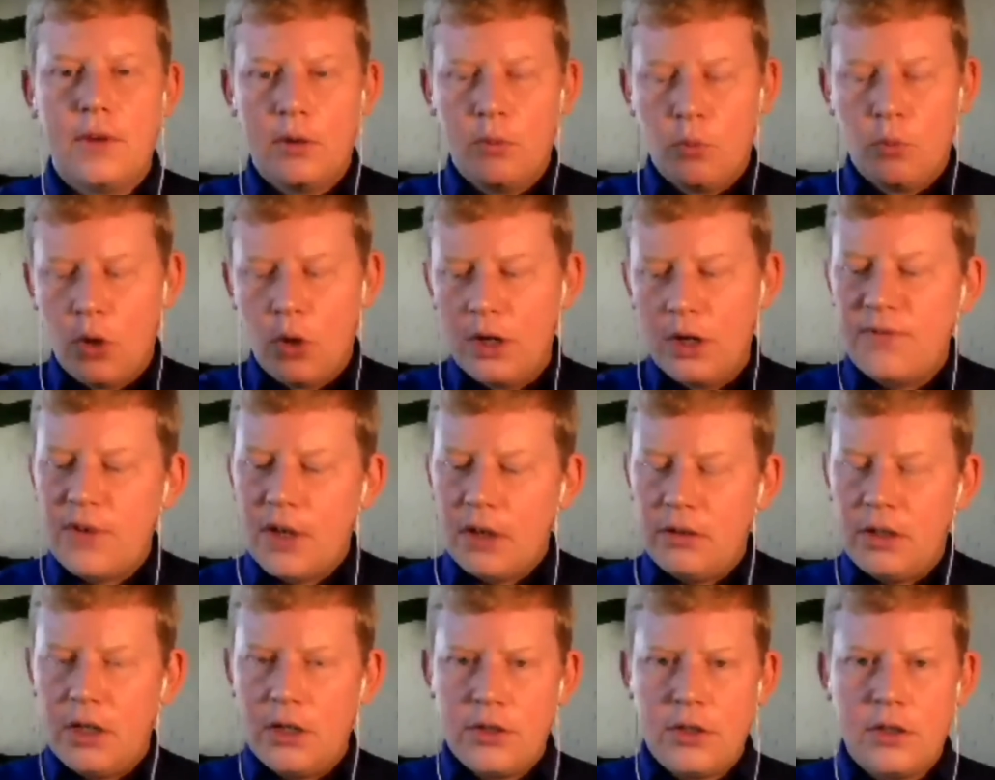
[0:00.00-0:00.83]
one
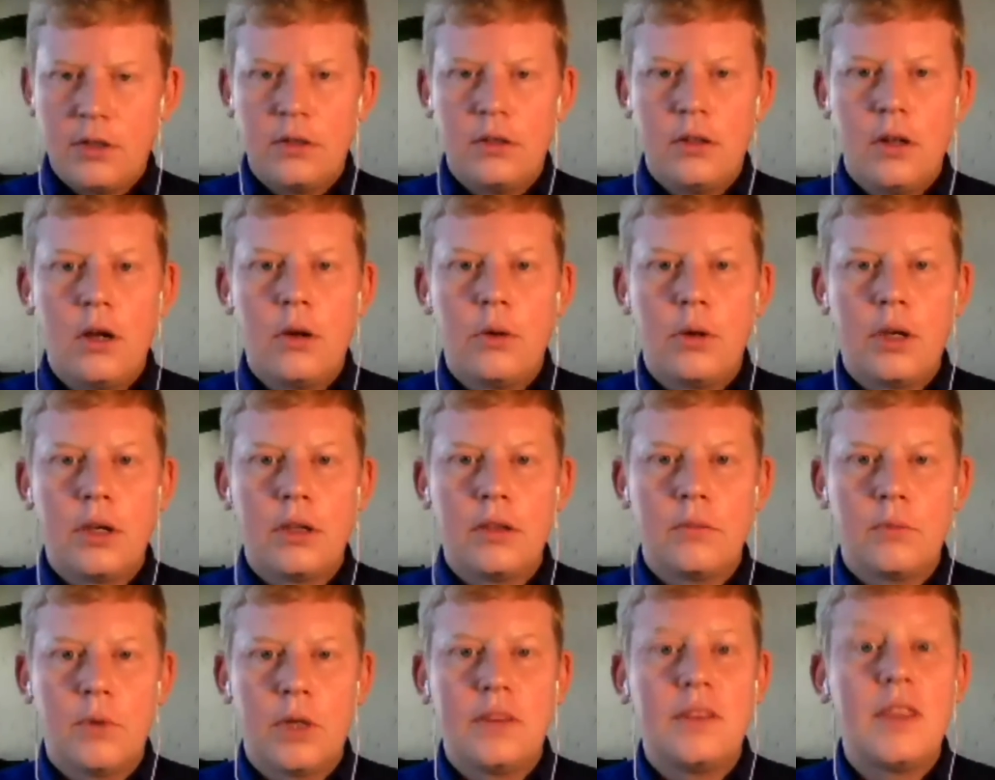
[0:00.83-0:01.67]
foundation
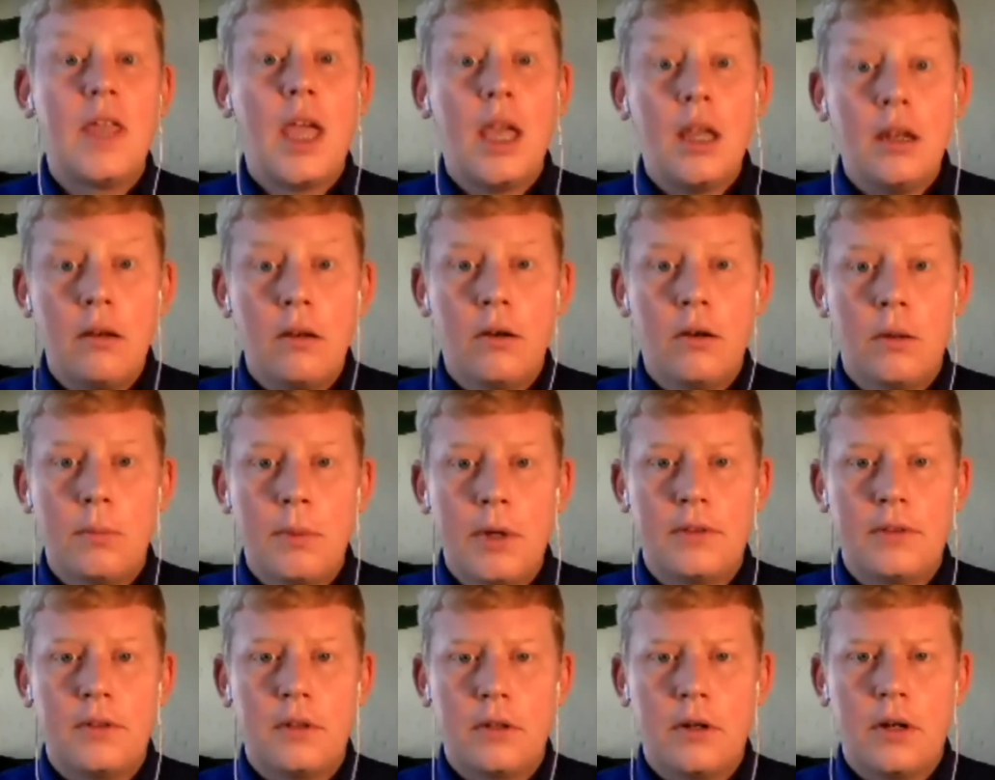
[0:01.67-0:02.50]
knowing what they know
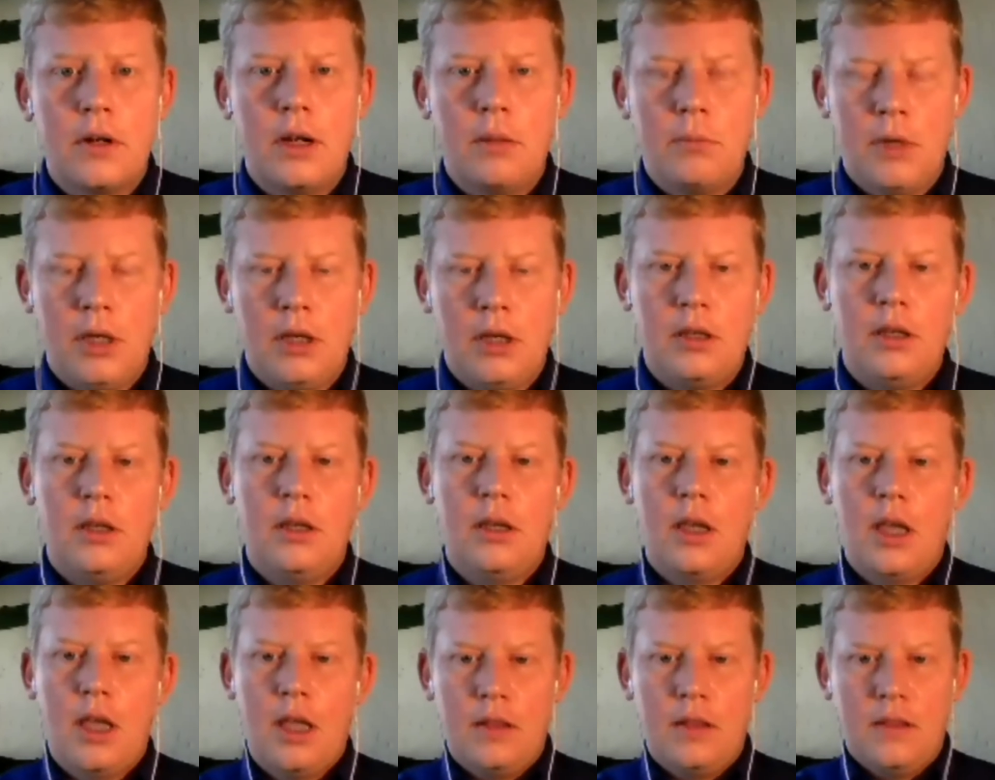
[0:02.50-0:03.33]
about their grant
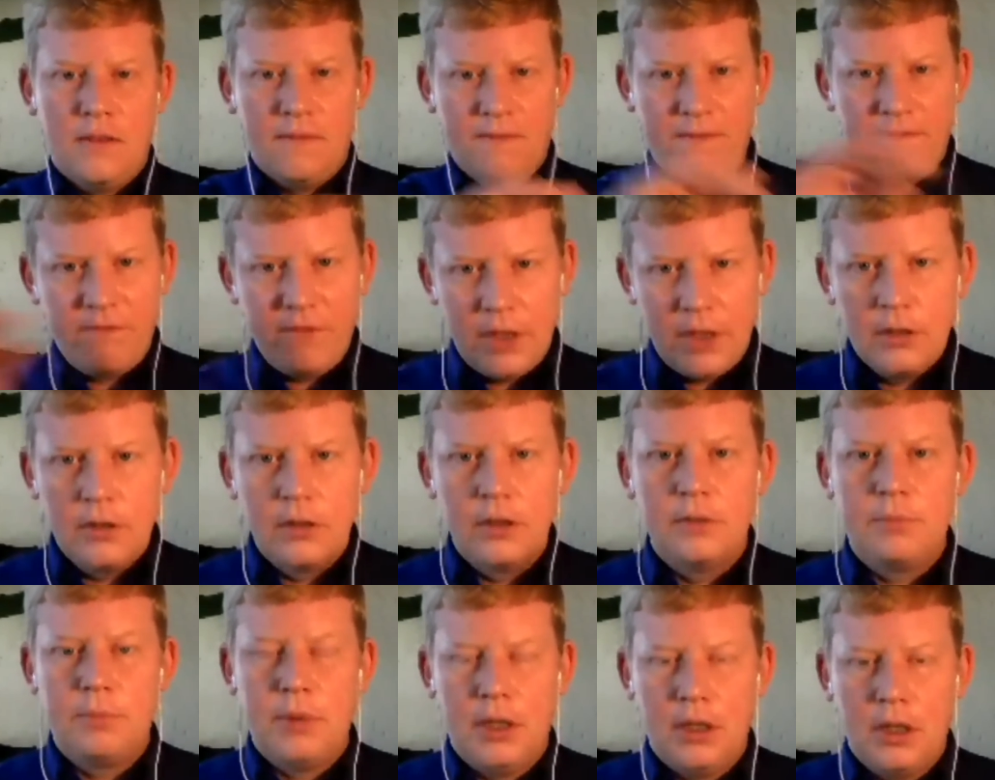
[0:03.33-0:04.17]
making and the
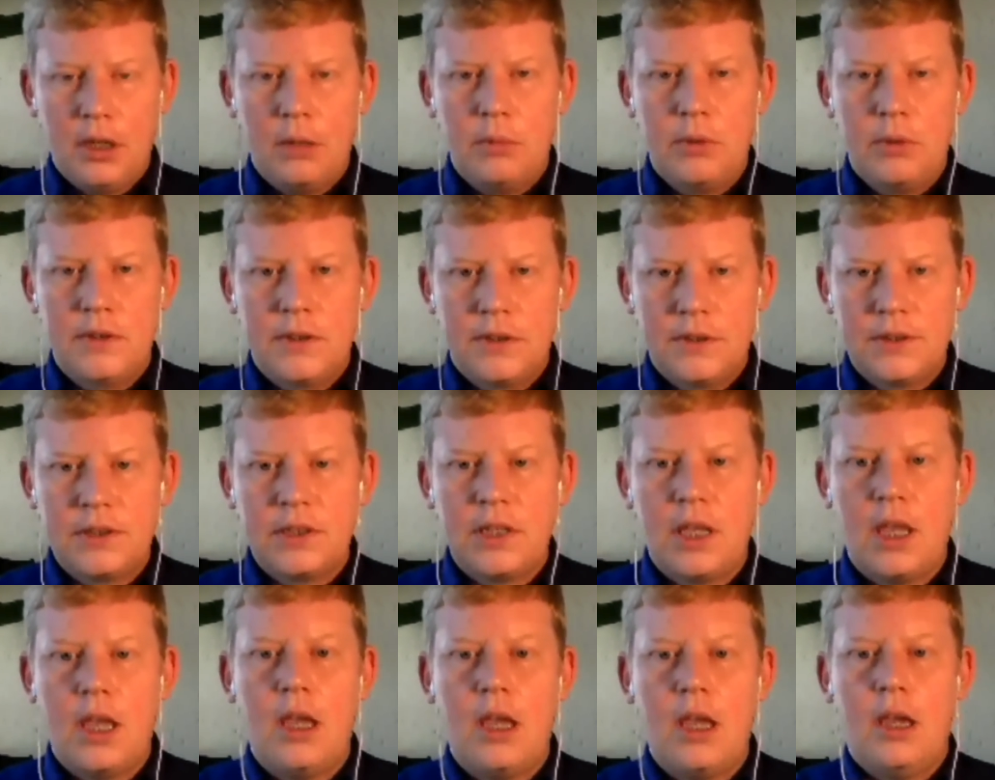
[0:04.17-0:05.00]
field being able to
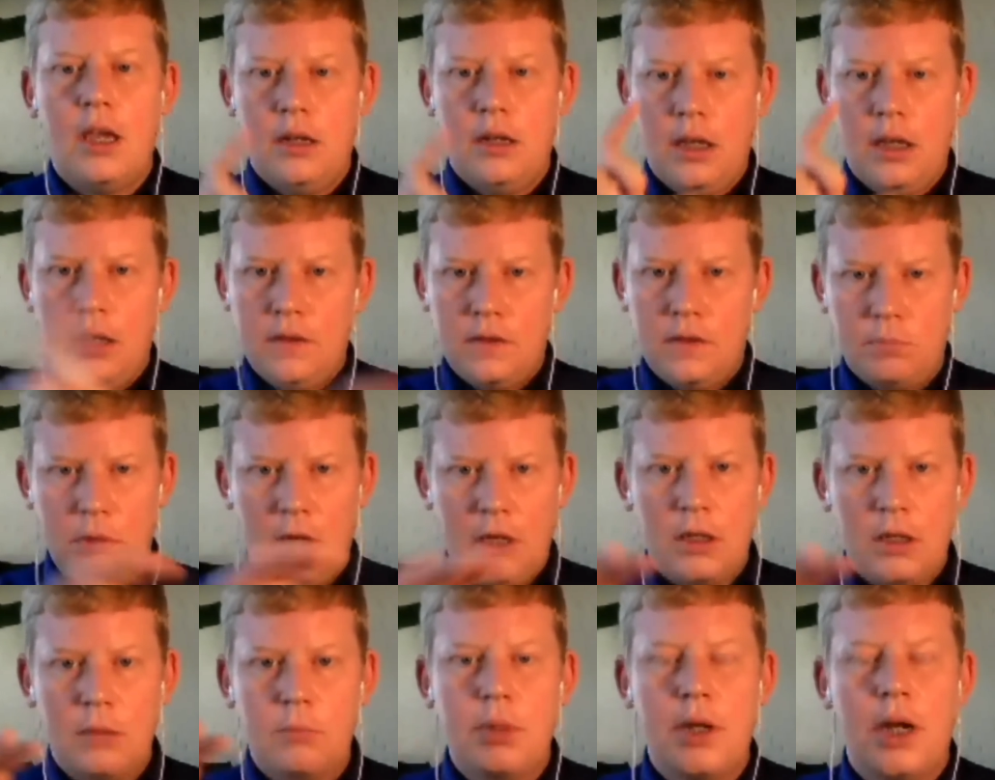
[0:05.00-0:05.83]
scan and
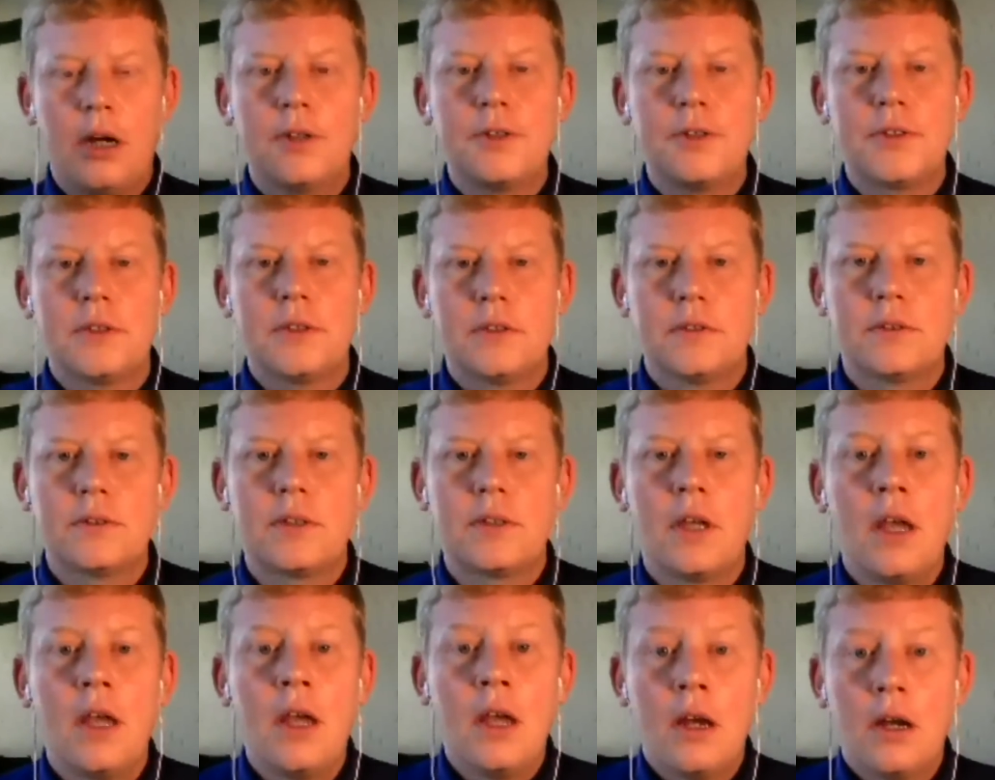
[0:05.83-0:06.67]
make
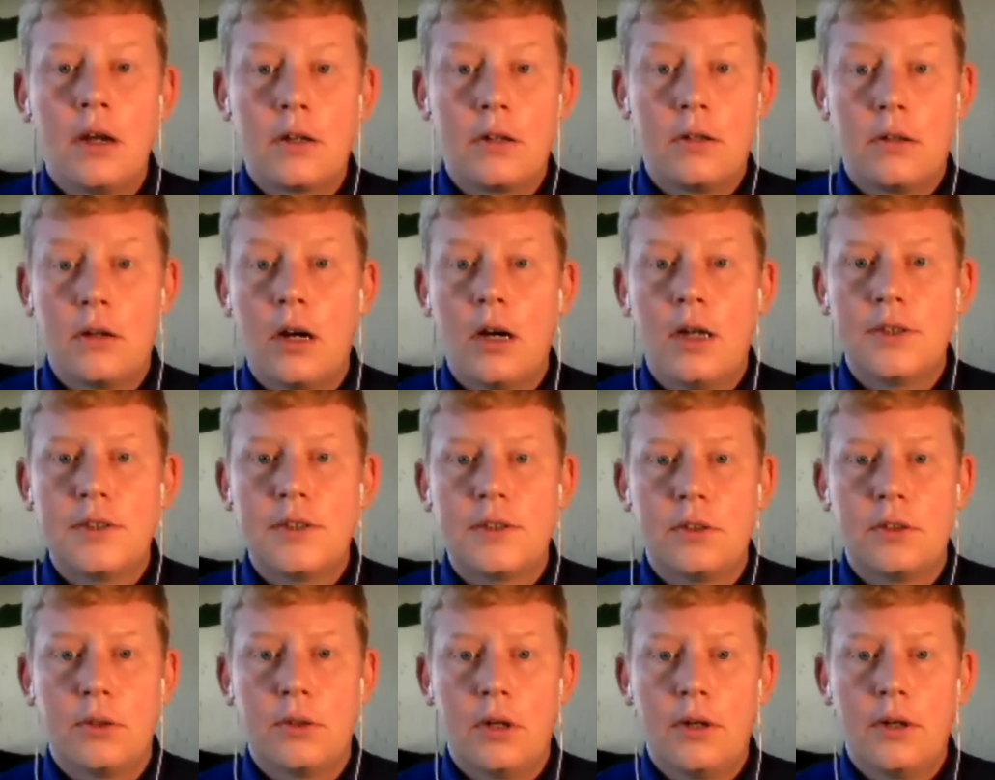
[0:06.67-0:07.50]
comparisons across